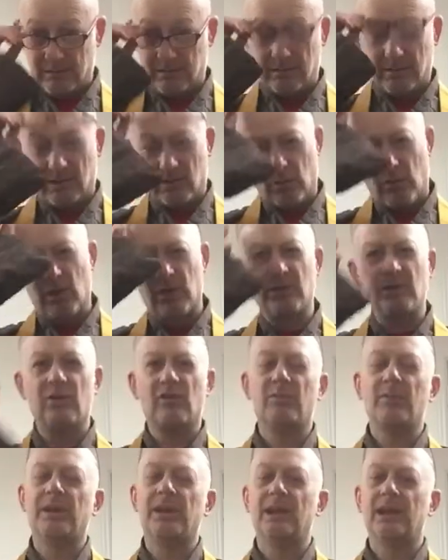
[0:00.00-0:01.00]
the quality
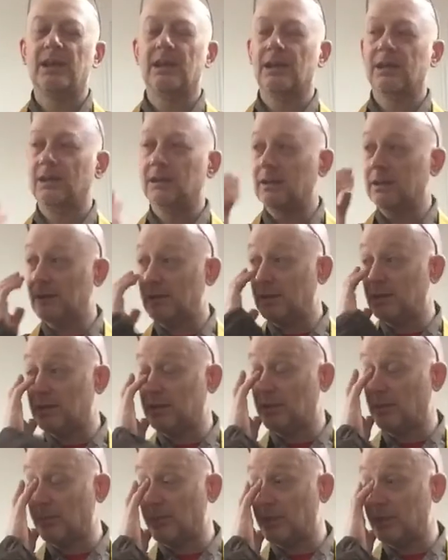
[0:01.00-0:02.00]
of being is
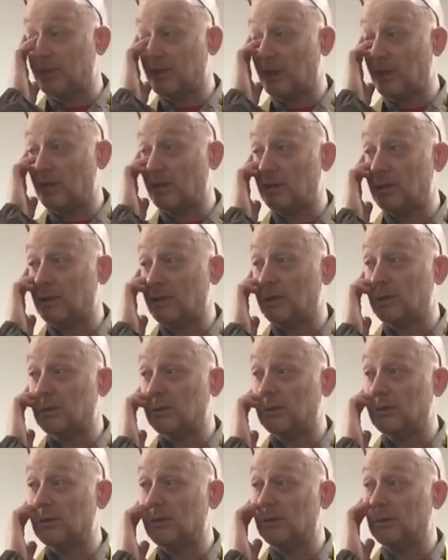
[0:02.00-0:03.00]
something that
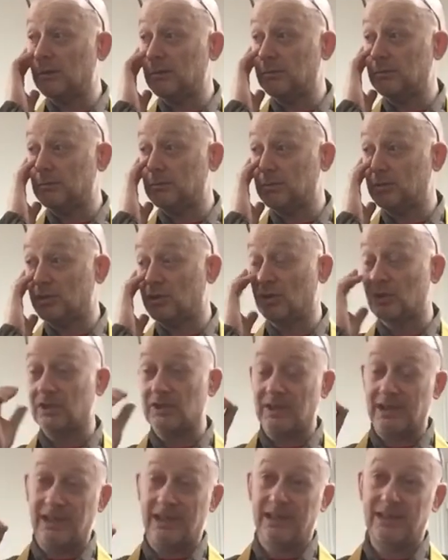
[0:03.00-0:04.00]

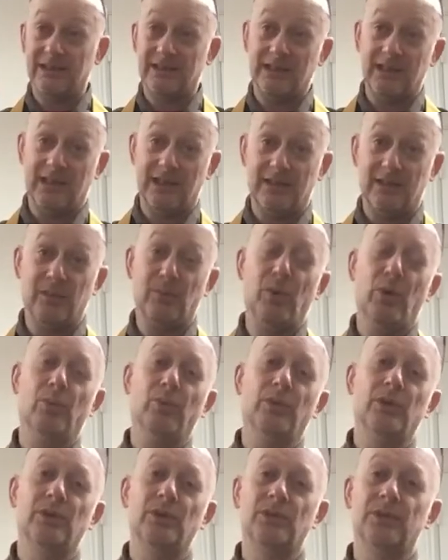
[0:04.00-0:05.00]
just is in the
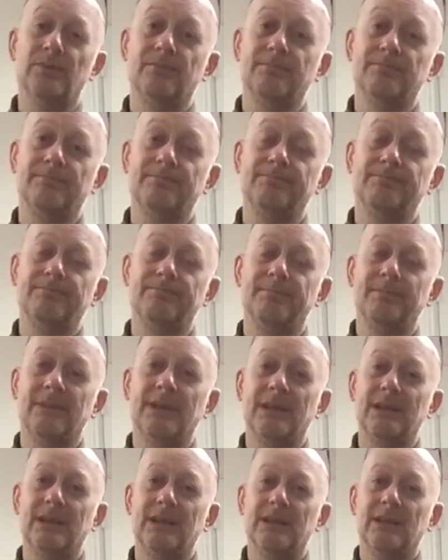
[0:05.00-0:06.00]
moment.
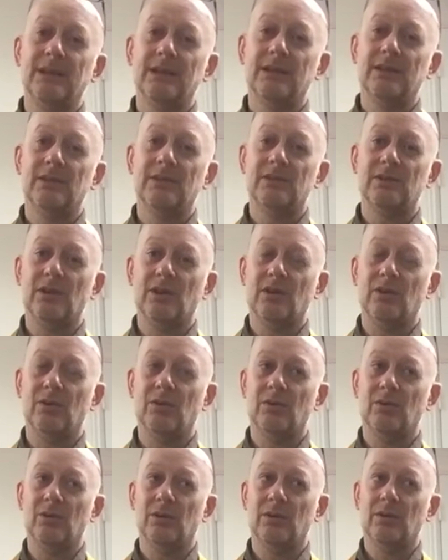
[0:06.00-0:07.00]

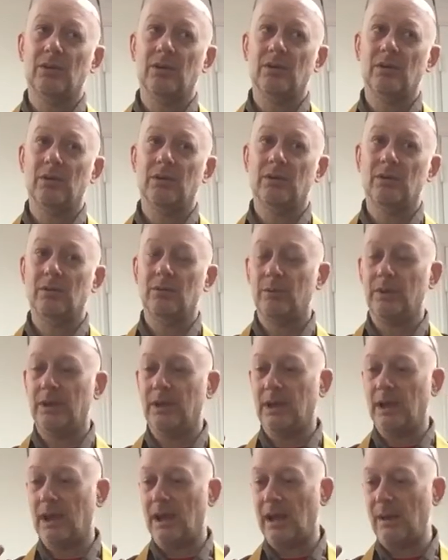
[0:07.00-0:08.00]
So
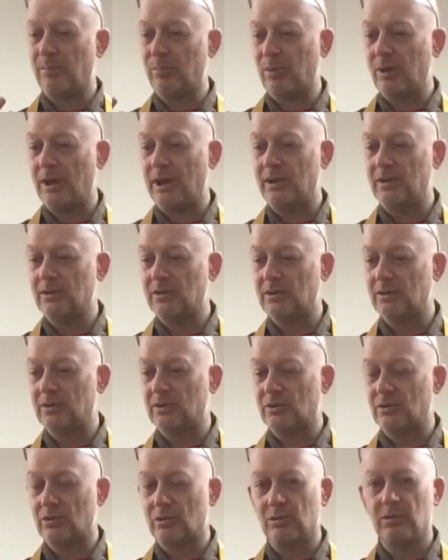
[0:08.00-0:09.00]
we apprehend
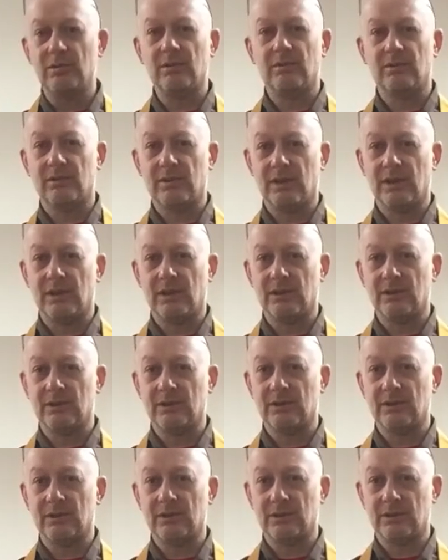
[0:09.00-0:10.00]
the truth of things
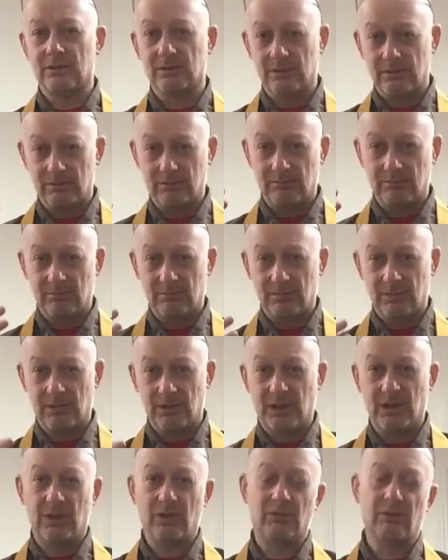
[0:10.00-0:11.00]

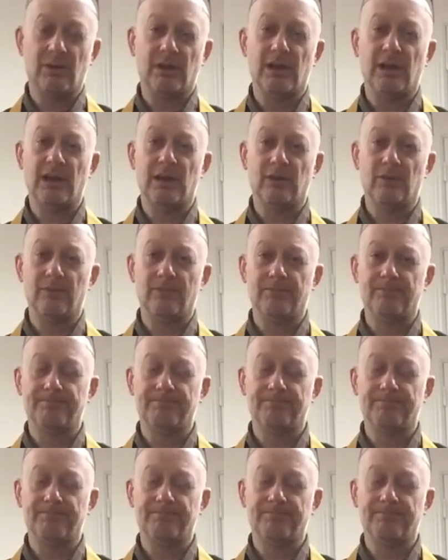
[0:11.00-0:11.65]
here and now.